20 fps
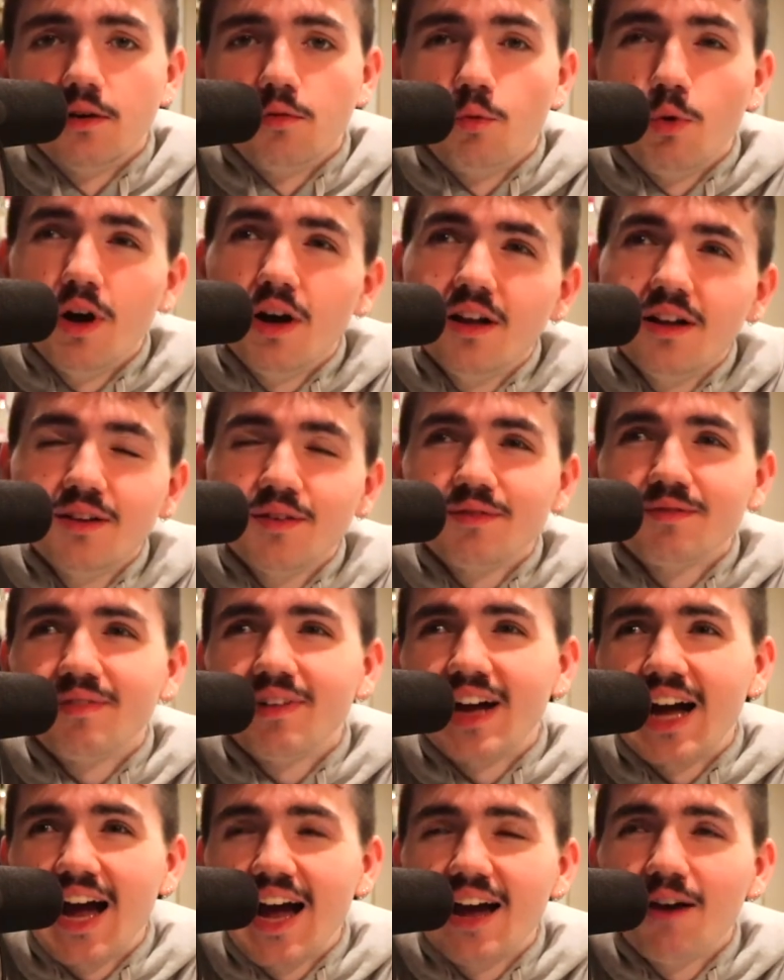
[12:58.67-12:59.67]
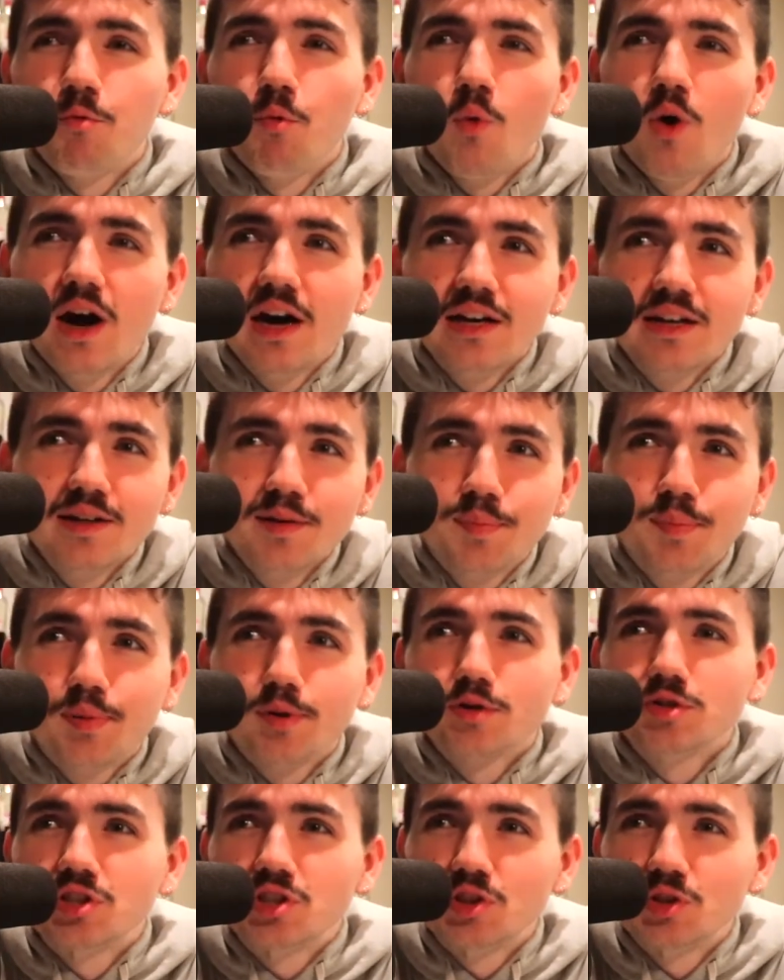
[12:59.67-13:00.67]
Well, I want to
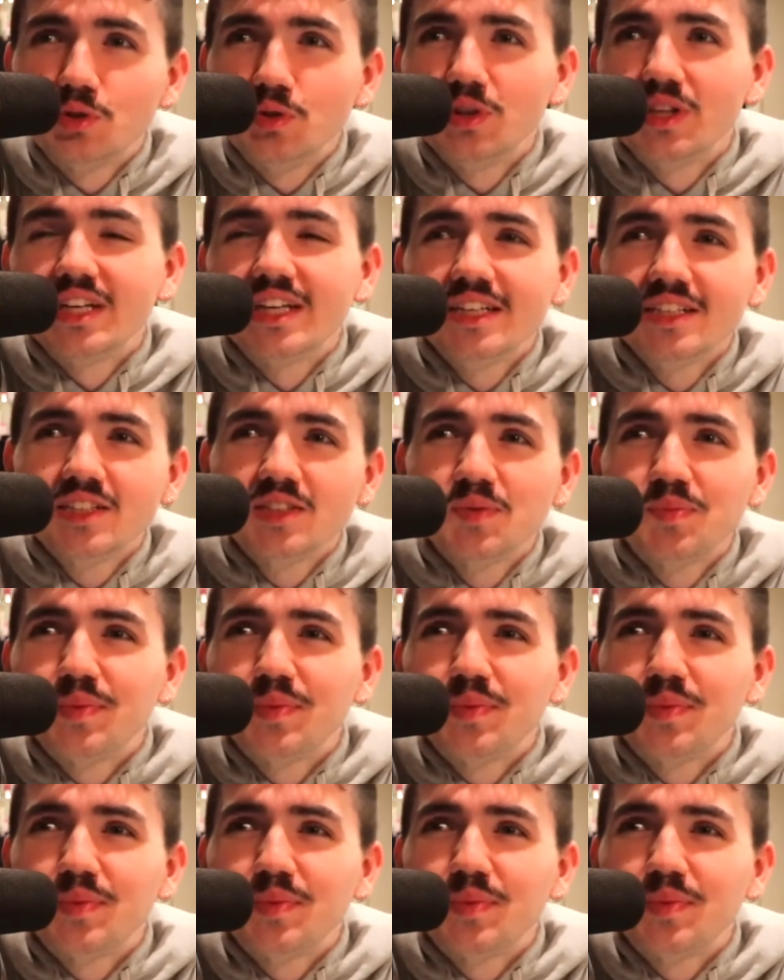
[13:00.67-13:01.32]
pursue this,